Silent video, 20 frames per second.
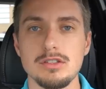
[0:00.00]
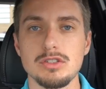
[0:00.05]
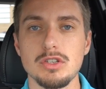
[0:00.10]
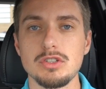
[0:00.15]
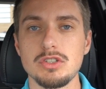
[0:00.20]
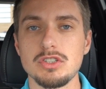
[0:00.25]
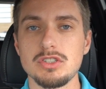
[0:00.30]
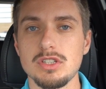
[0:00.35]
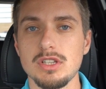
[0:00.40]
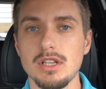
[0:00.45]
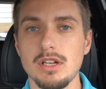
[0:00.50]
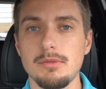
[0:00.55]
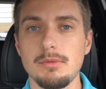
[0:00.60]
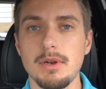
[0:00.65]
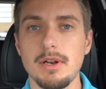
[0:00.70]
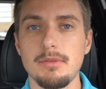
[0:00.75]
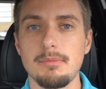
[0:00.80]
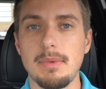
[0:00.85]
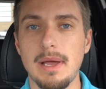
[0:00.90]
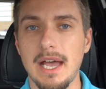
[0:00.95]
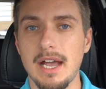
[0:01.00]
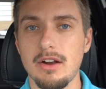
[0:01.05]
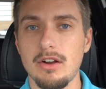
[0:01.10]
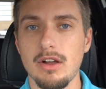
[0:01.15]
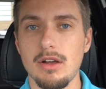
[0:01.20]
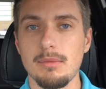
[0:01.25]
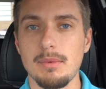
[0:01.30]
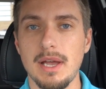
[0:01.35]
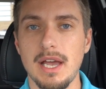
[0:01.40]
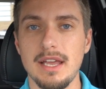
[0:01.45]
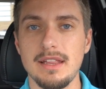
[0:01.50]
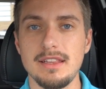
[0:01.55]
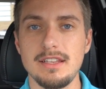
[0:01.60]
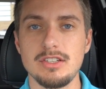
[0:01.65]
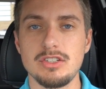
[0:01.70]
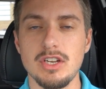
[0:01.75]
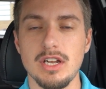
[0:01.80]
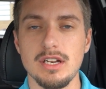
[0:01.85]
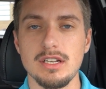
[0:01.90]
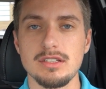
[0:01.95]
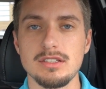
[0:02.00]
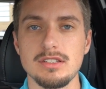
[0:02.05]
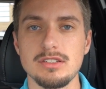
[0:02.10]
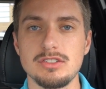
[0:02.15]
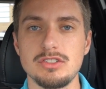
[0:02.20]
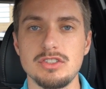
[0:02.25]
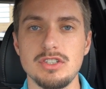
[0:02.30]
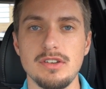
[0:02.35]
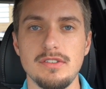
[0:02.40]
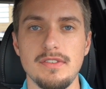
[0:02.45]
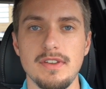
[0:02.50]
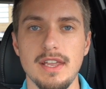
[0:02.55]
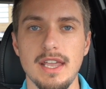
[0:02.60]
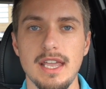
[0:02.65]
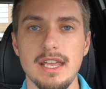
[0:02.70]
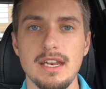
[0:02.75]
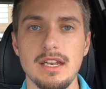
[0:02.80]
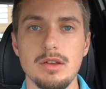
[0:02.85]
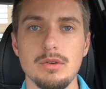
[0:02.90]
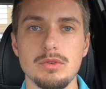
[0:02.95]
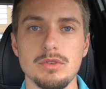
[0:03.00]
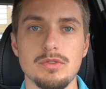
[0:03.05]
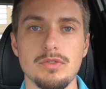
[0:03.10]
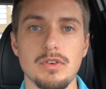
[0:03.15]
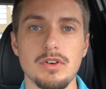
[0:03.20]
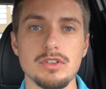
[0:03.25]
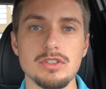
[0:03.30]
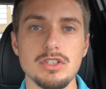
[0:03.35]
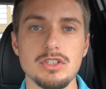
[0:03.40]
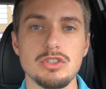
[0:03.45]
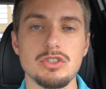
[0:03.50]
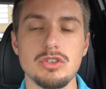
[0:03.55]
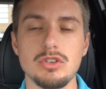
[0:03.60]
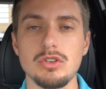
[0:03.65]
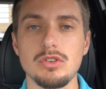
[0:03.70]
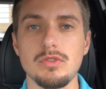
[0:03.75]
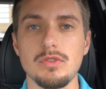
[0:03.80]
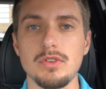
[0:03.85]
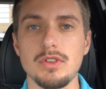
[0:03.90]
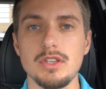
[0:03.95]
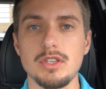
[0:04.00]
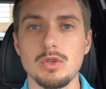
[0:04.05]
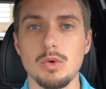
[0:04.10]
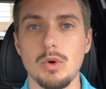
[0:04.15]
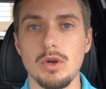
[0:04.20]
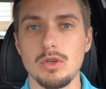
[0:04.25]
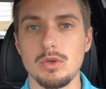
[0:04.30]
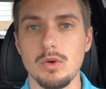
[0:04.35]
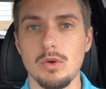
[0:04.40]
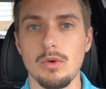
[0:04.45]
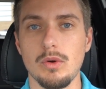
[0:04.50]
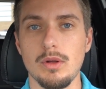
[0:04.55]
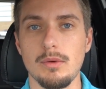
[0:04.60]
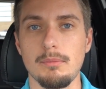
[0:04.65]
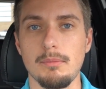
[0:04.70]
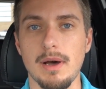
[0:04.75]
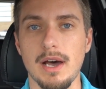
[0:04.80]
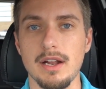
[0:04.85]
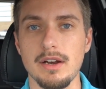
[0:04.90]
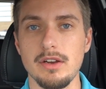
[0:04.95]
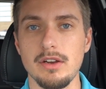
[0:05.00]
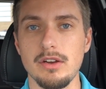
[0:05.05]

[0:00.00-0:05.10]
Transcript: So just a little bit of background behind the Genesis GV80. It was first introduced for the 2021 mod